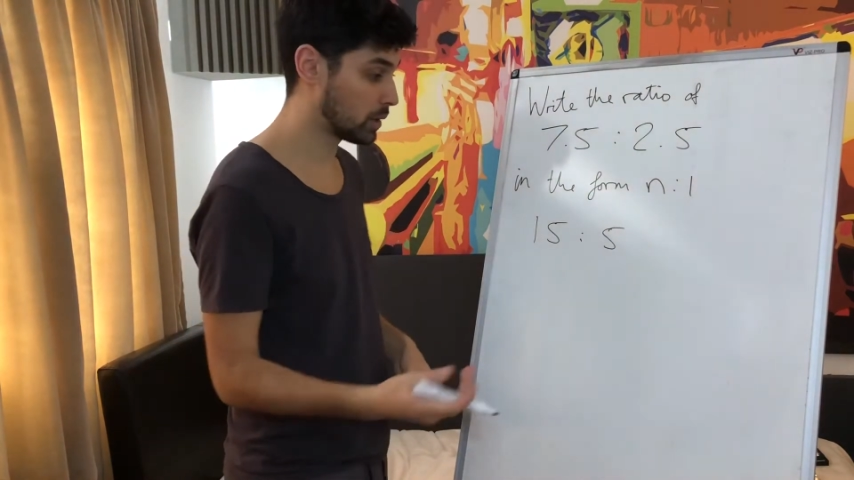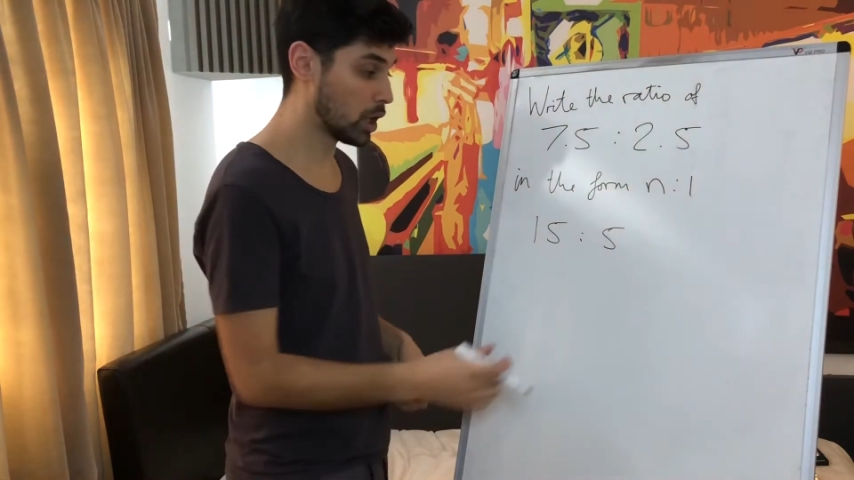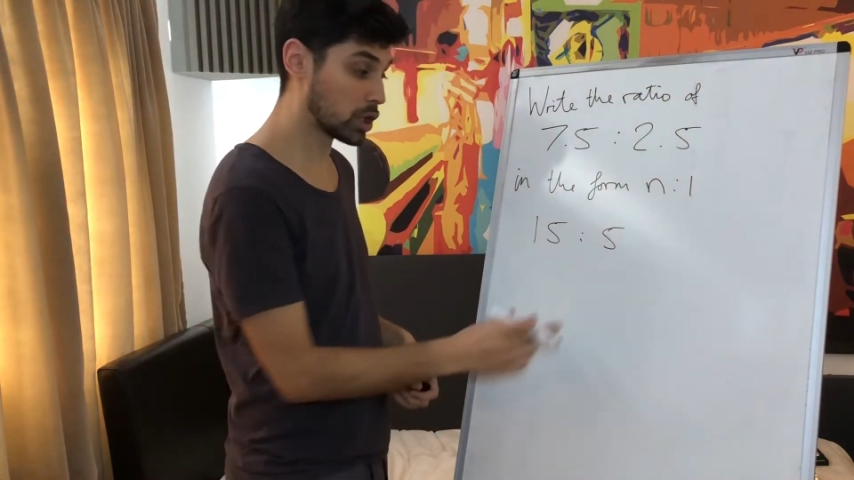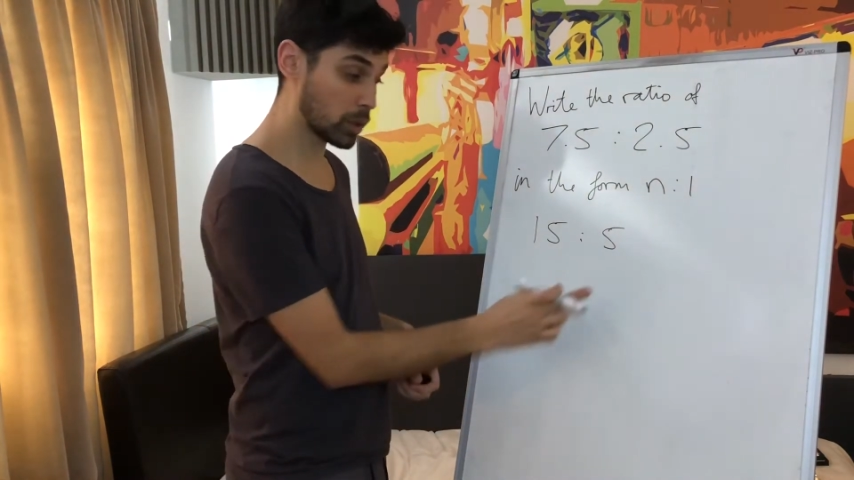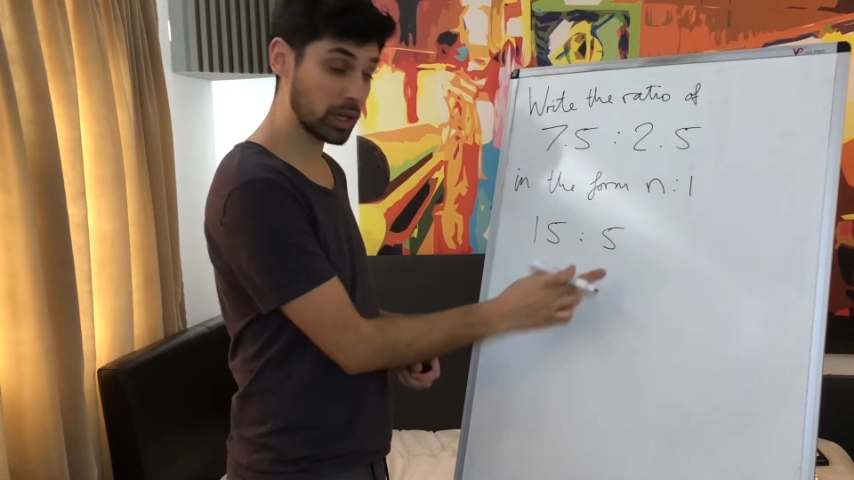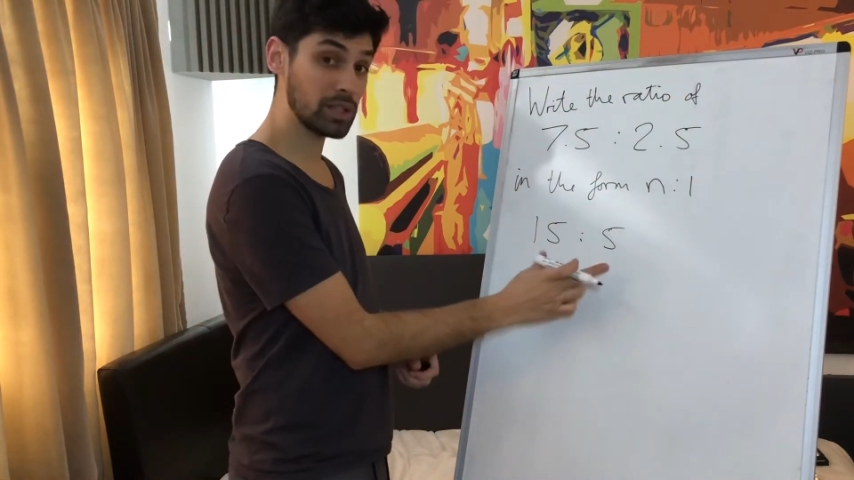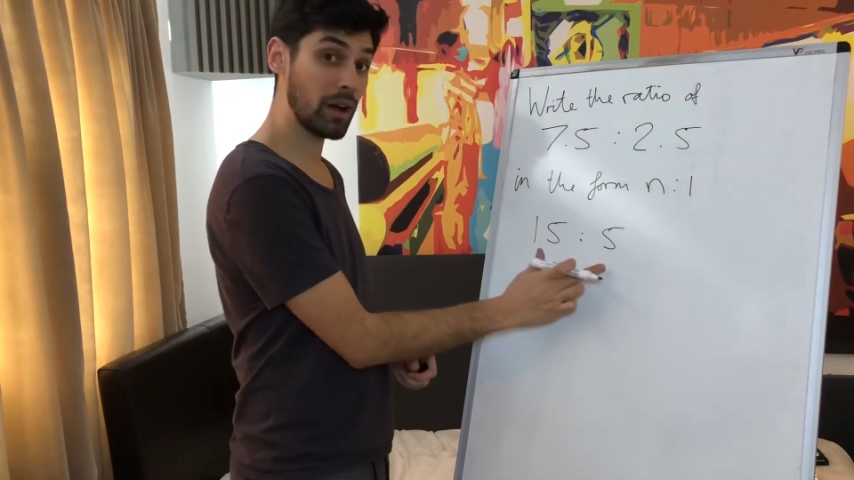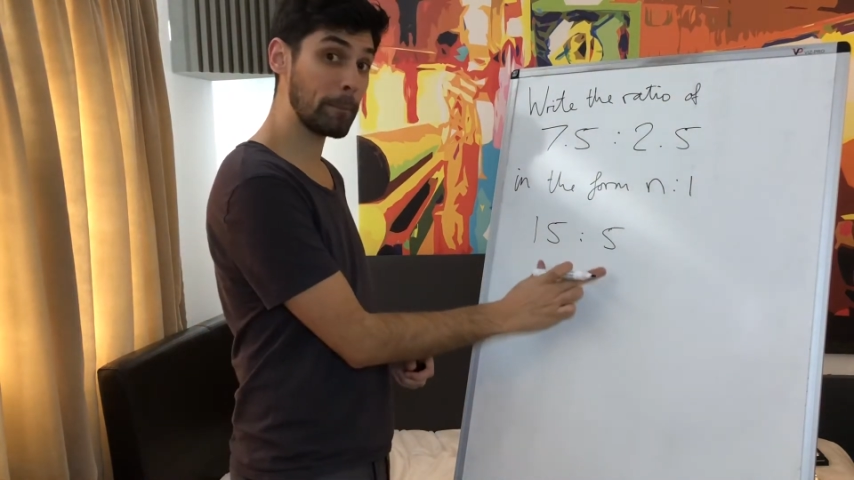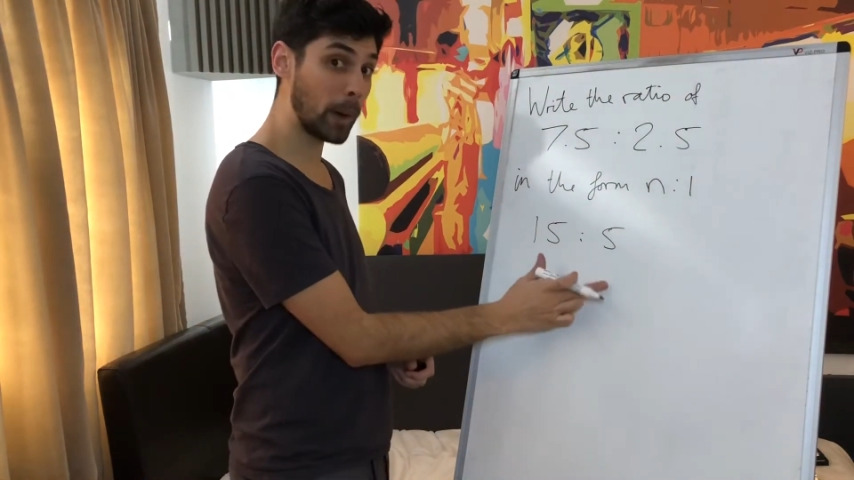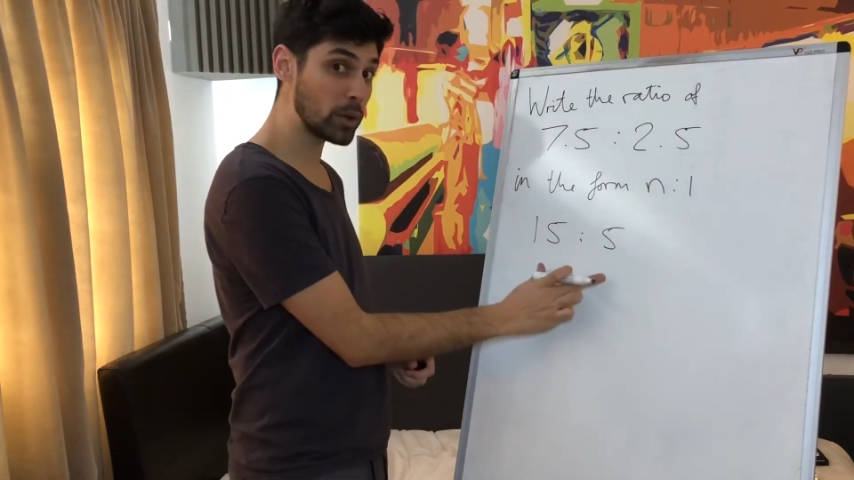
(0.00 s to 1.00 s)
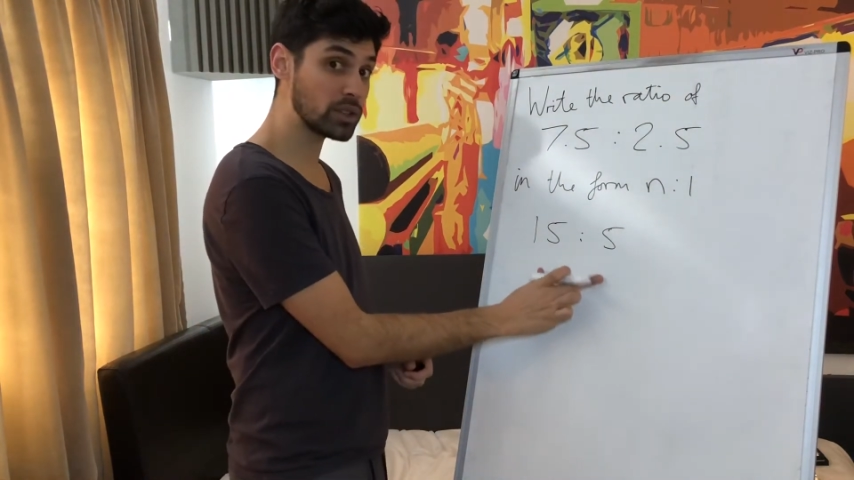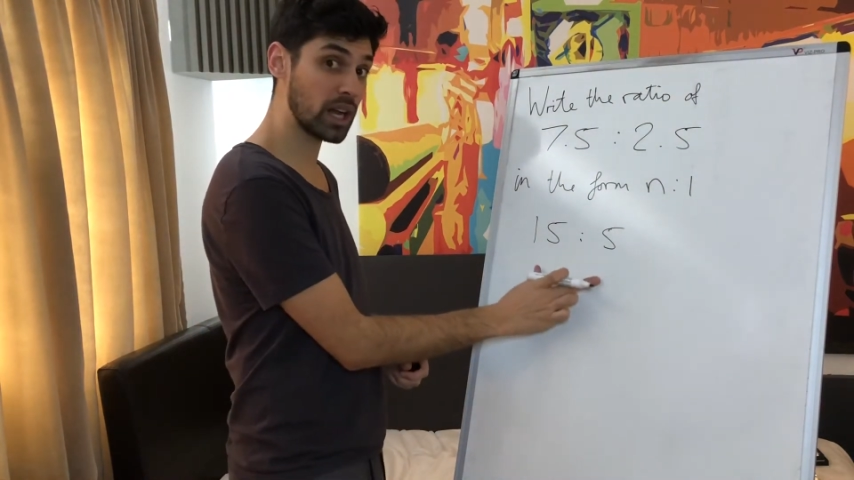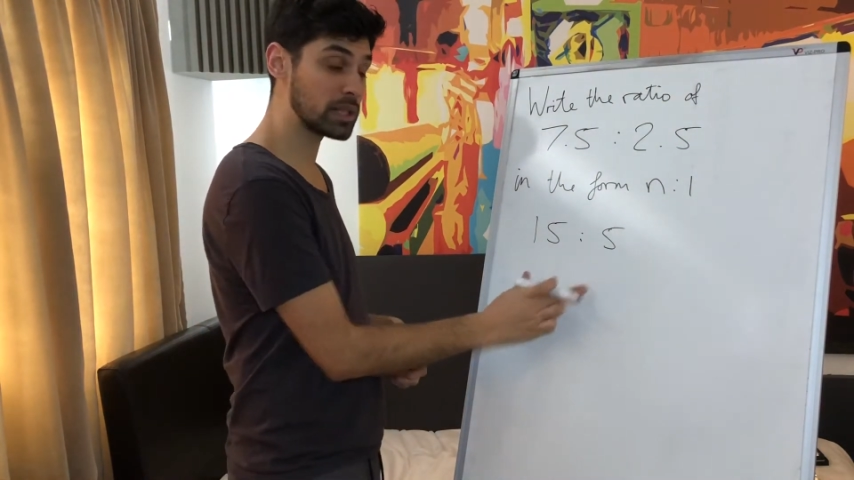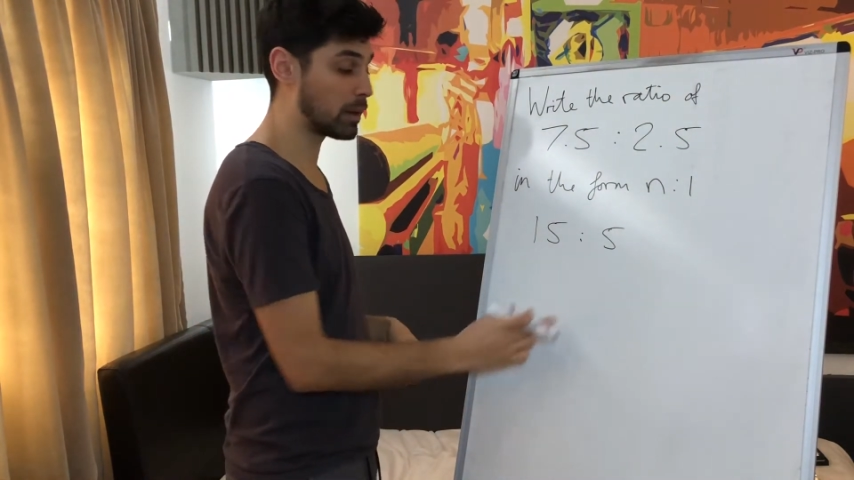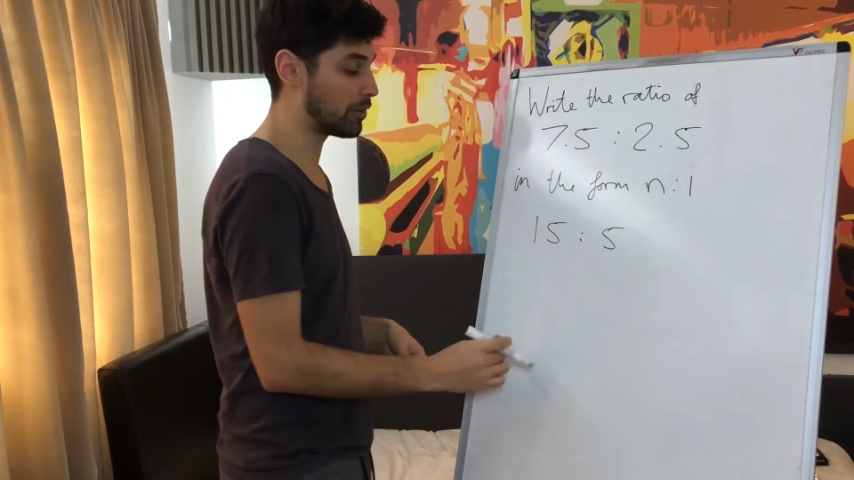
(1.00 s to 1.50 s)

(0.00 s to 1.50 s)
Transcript: So we're going to divide both sides by